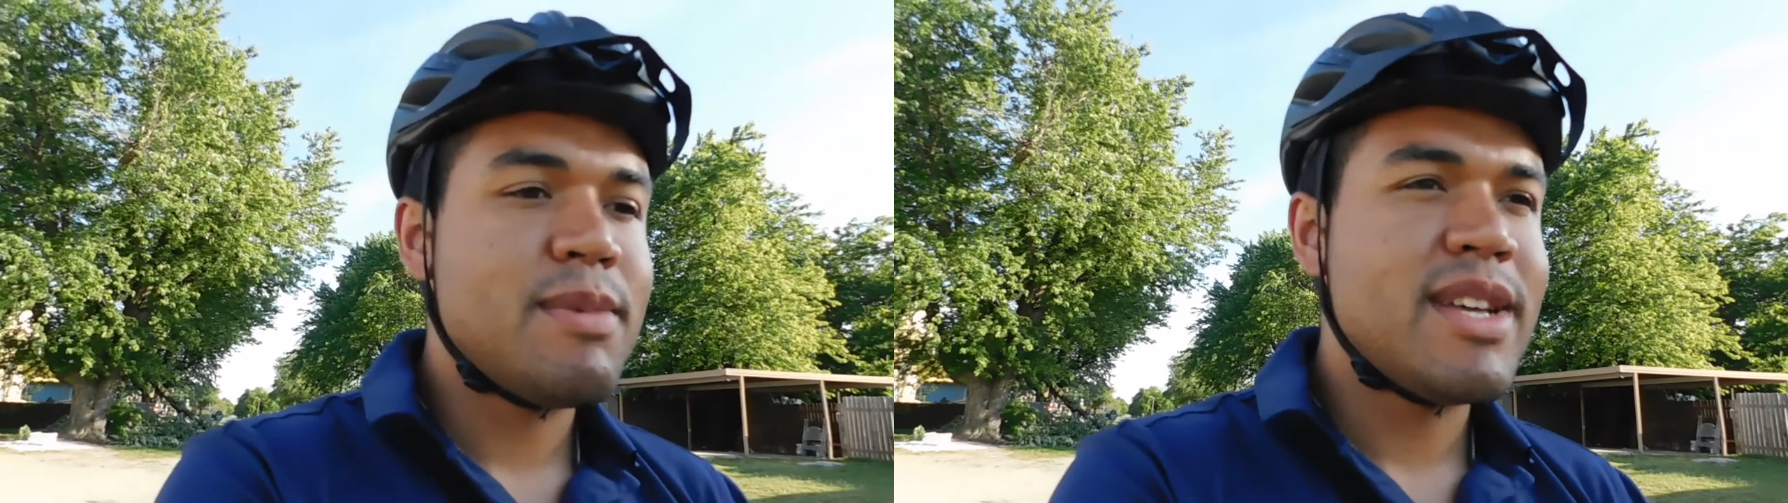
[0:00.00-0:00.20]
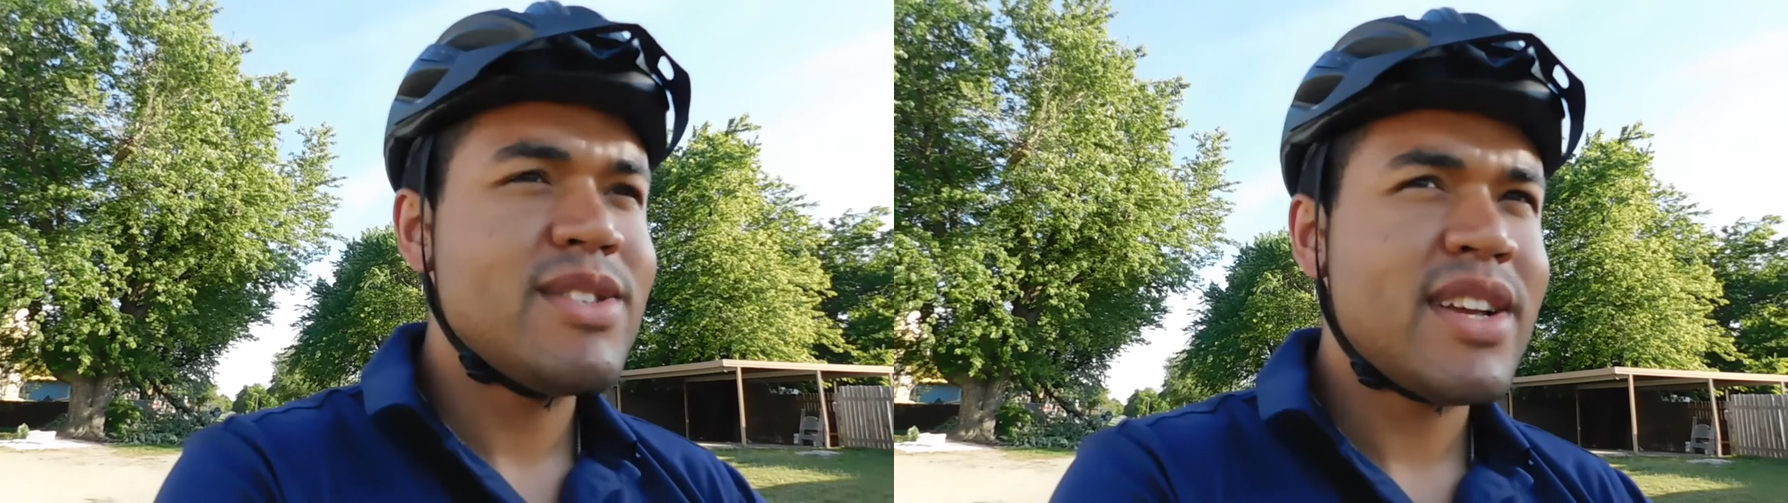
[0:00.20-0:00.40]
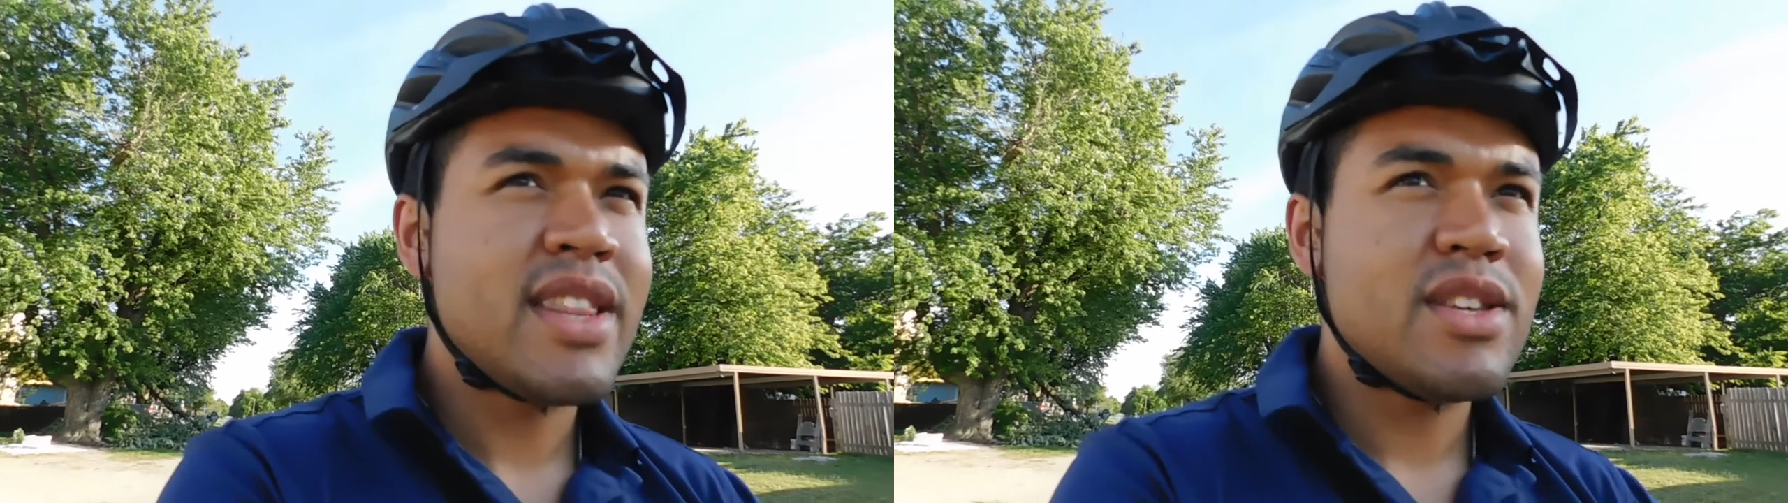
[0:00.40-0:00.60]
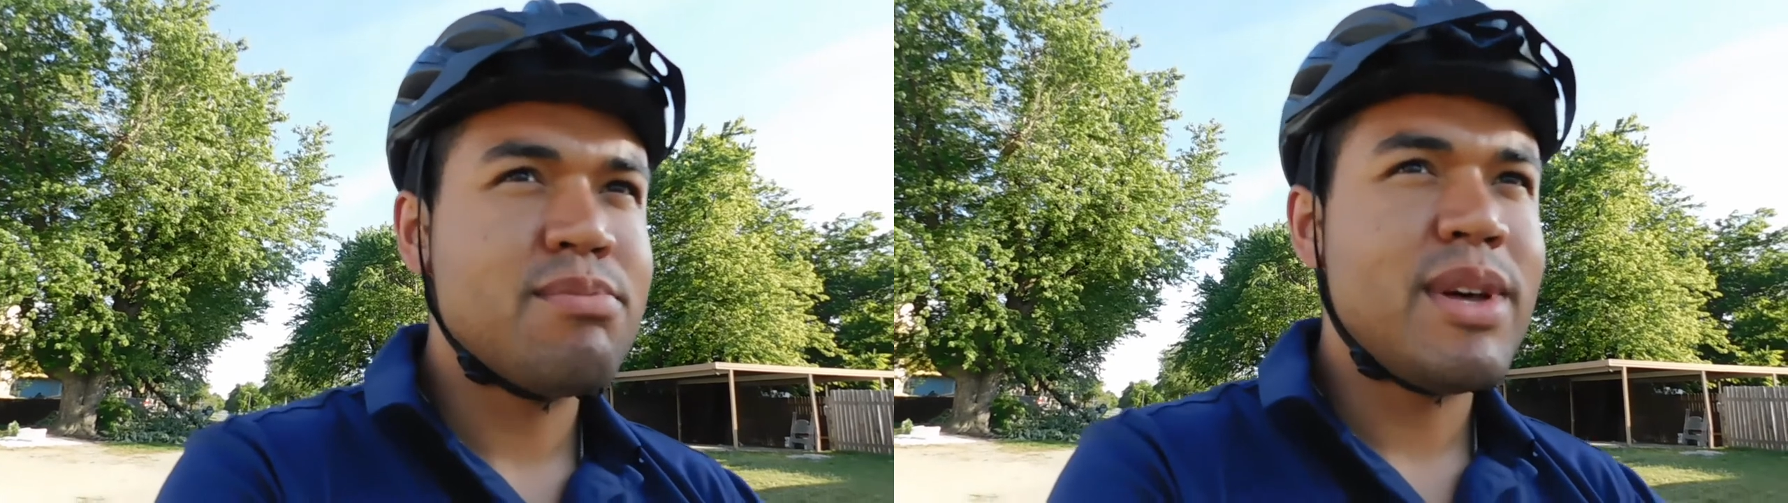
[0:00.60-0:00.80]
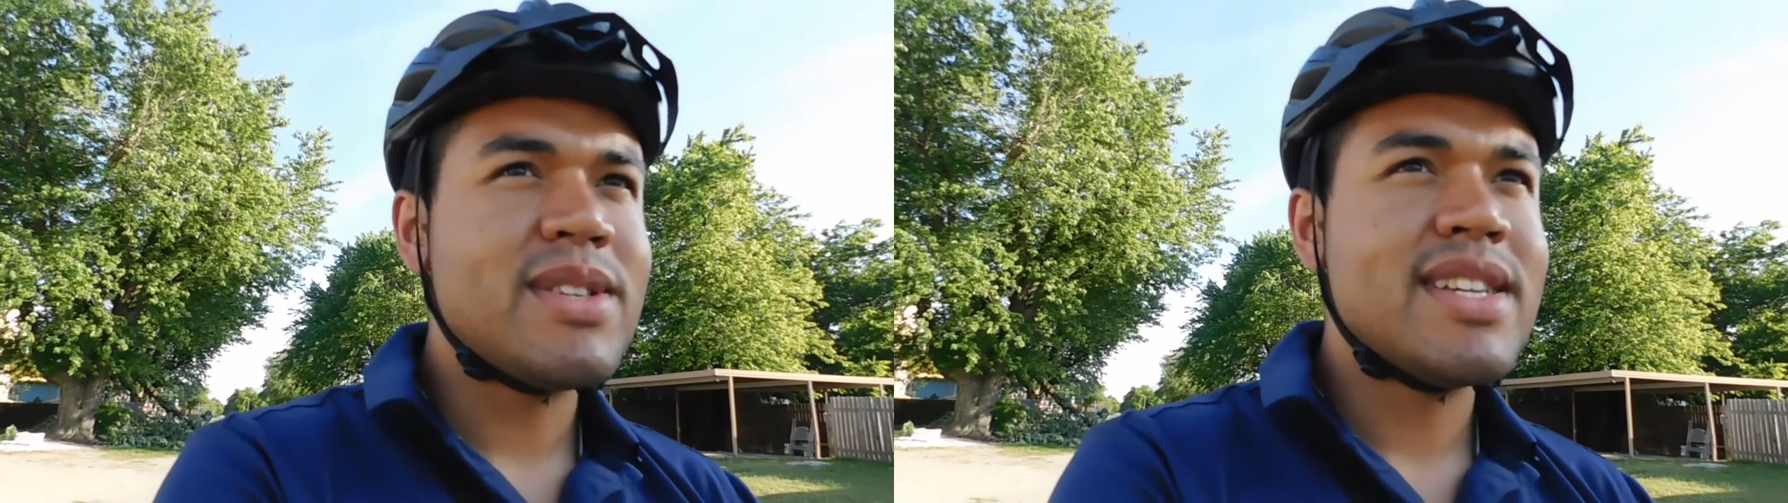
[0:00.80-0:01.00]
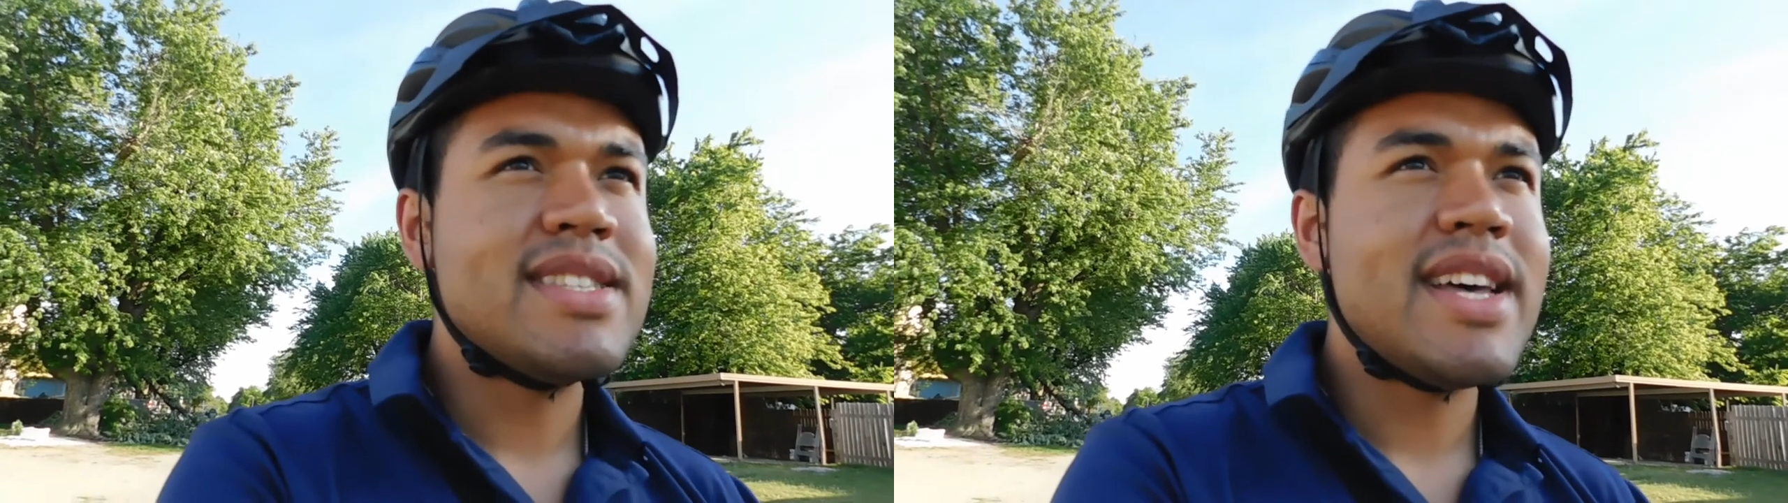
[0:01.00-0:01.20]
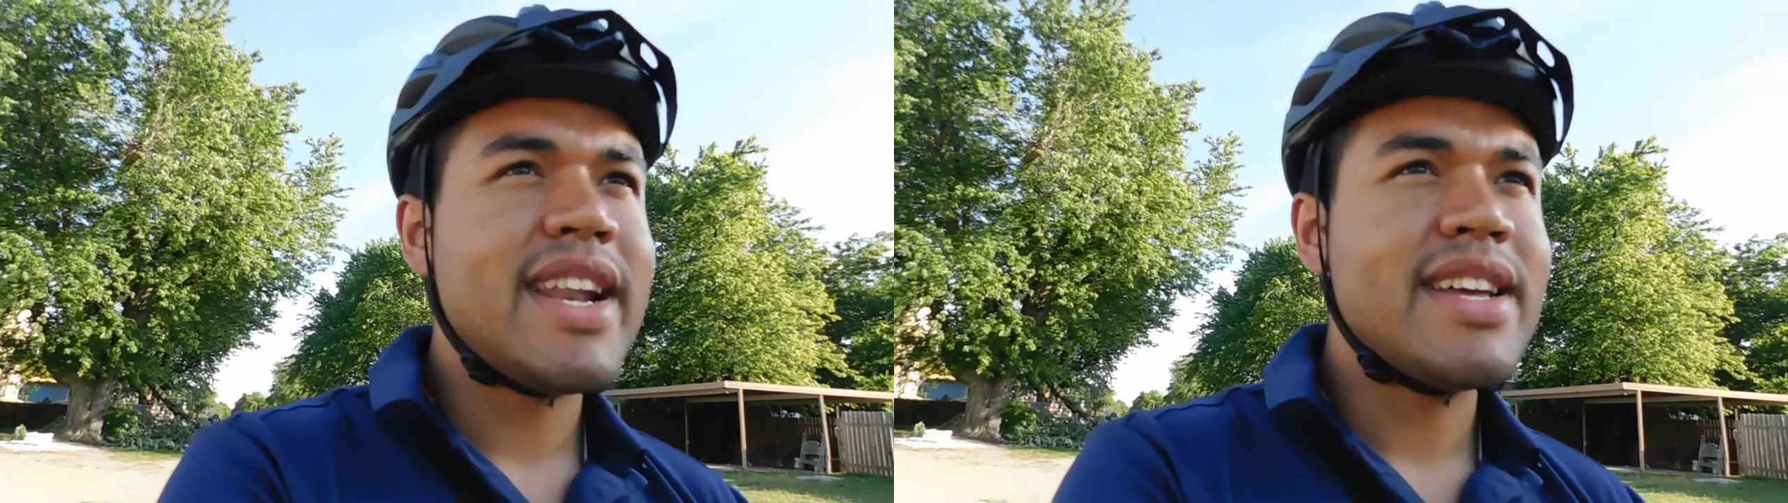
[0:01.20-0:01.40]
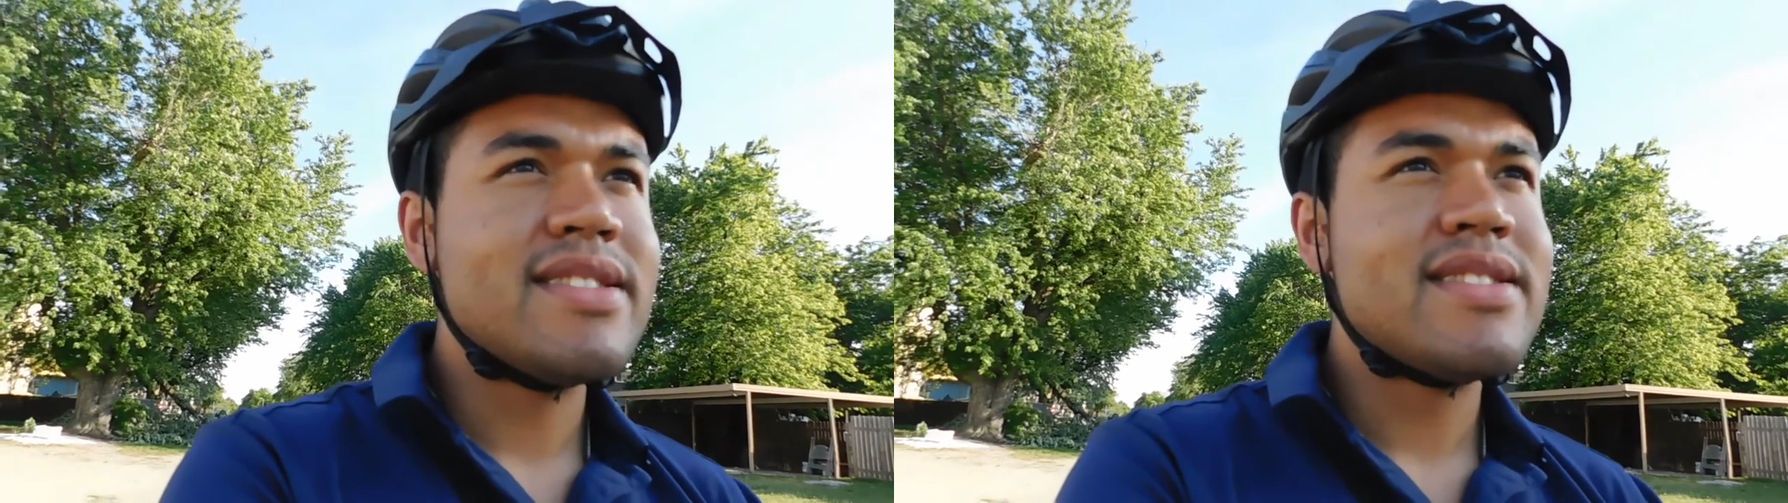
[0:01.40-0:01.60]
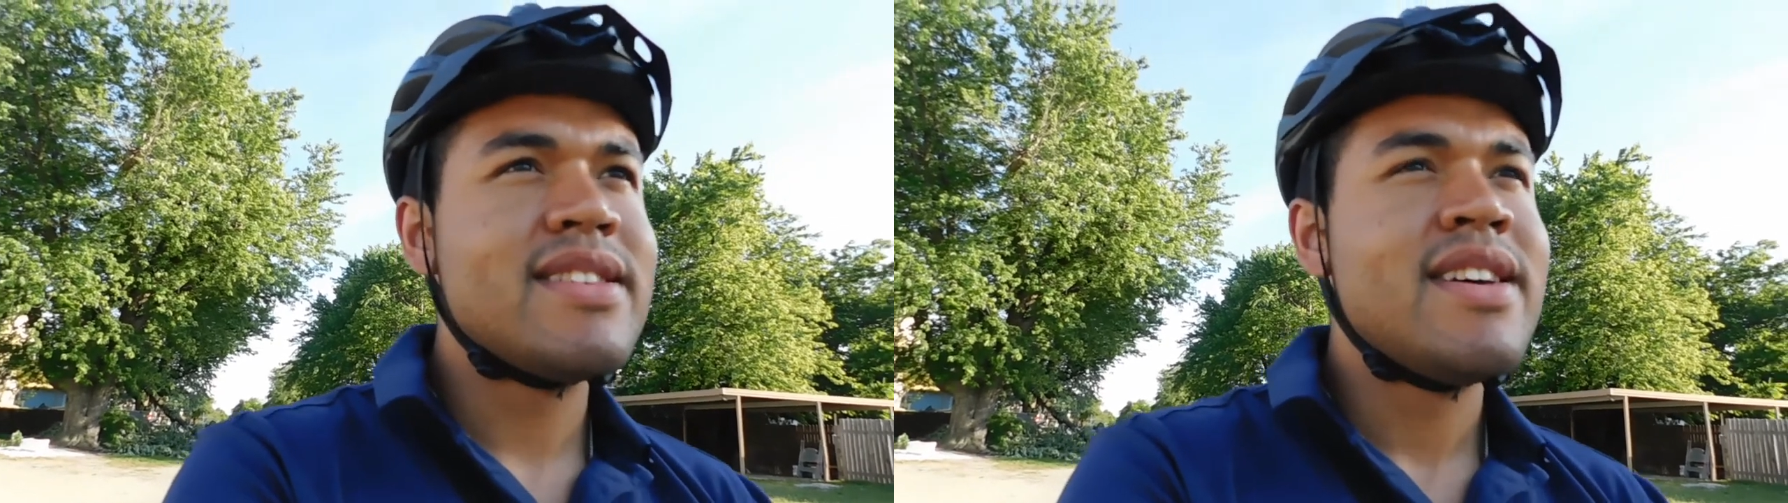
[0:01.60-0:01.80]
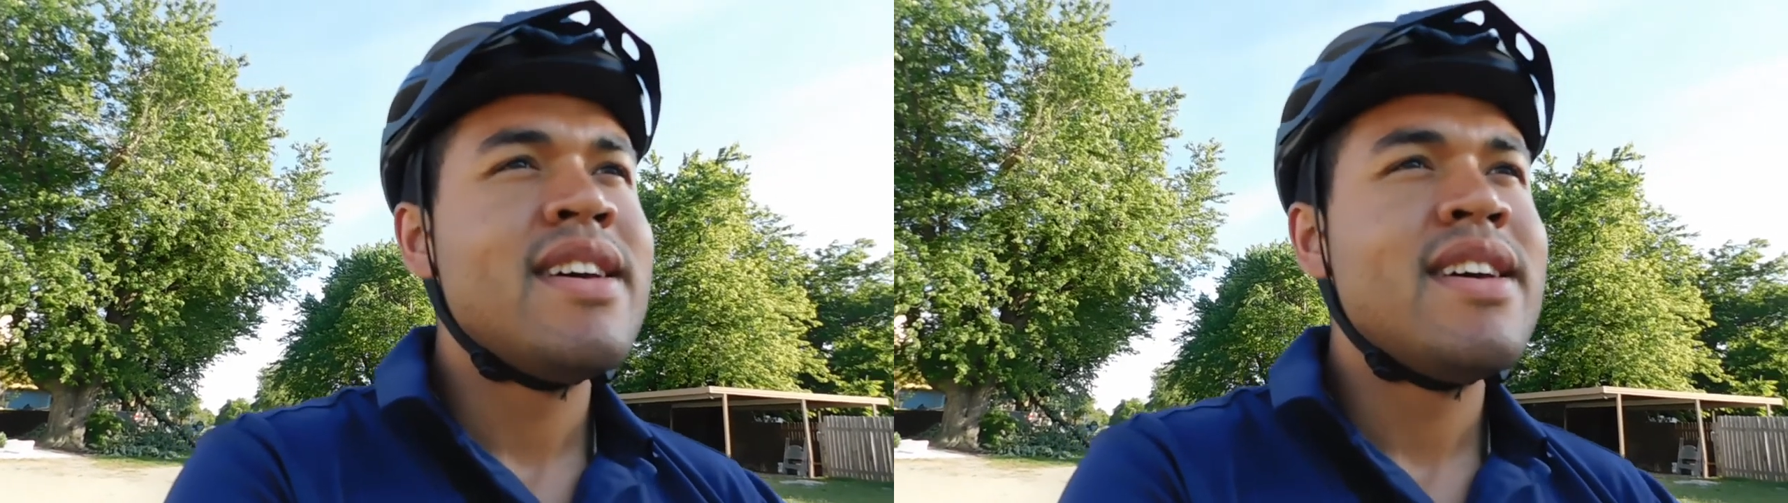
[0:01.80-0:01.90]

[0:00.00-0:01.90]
but he's looking at those built-in settings,